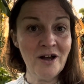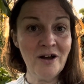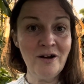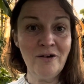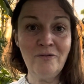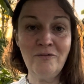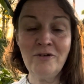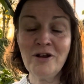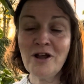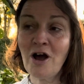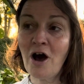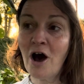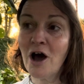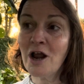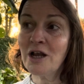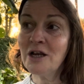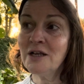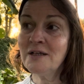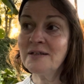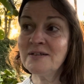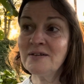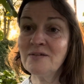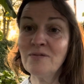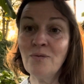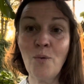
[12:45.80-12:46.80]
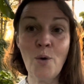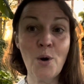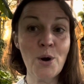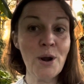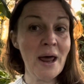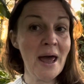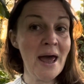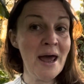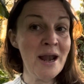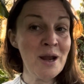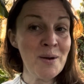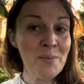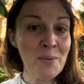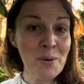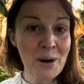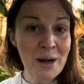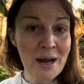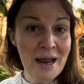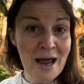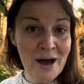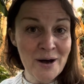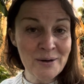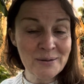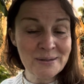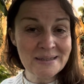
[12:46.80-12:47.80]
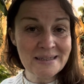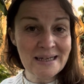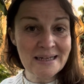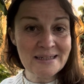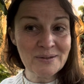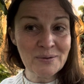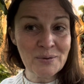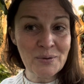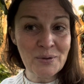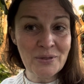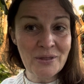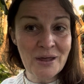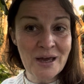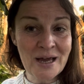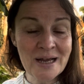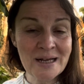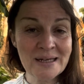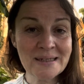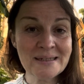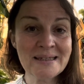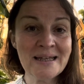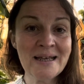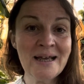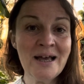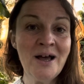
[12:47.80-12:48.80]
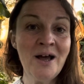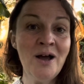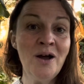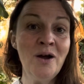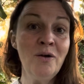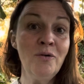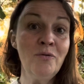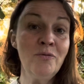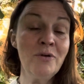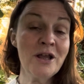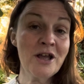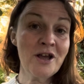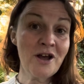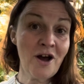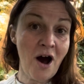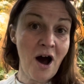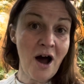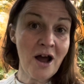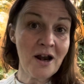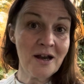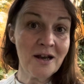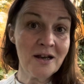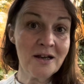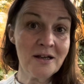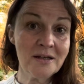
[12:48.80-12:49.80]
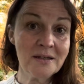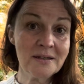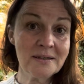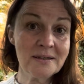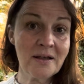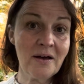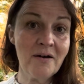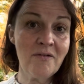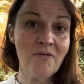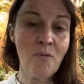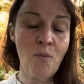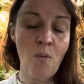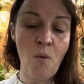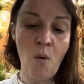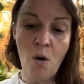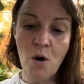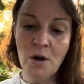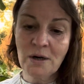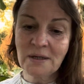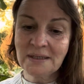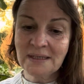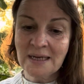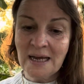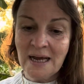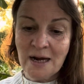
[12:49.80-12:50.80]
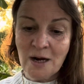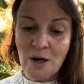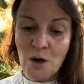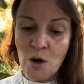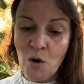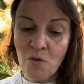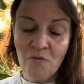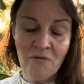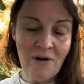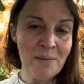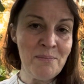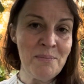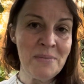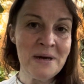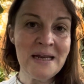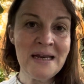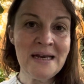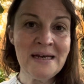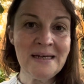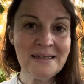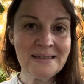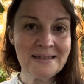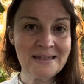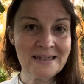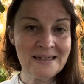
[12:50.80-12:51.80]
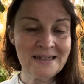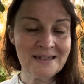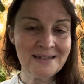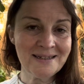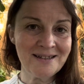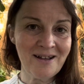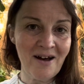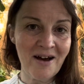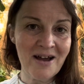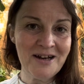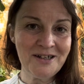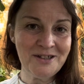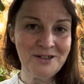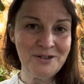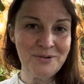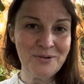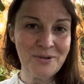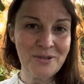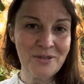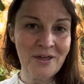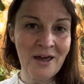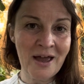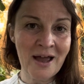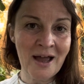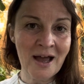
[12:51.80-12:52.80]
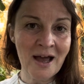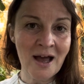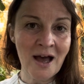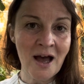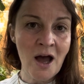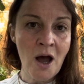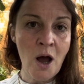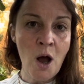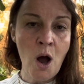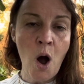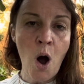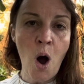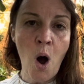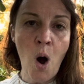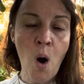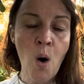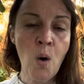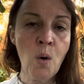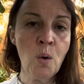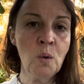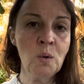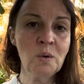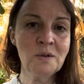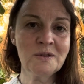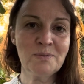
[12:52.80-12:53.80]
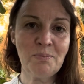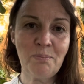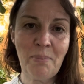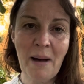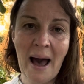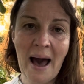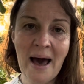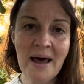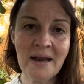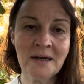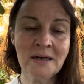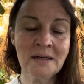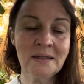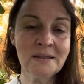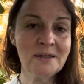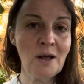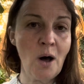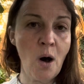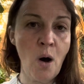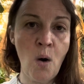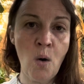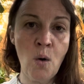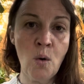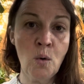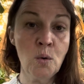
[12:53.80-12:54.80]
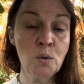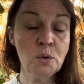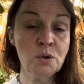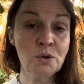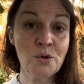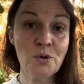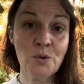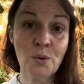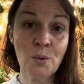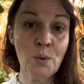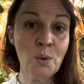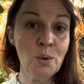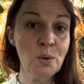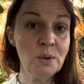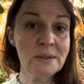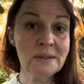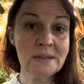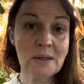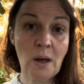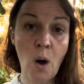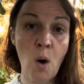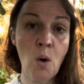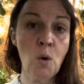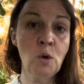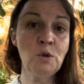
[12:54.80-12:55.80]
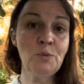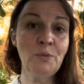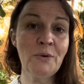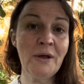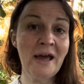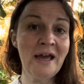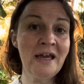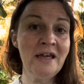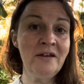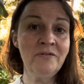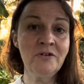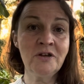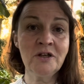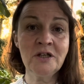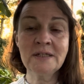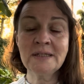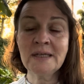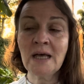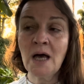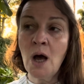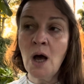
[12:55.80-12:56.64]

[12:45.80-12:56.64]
regardless of what anybody else says or thinks, regardless of what gremlins inside you think, old patterns, old thoughts, old behaviors,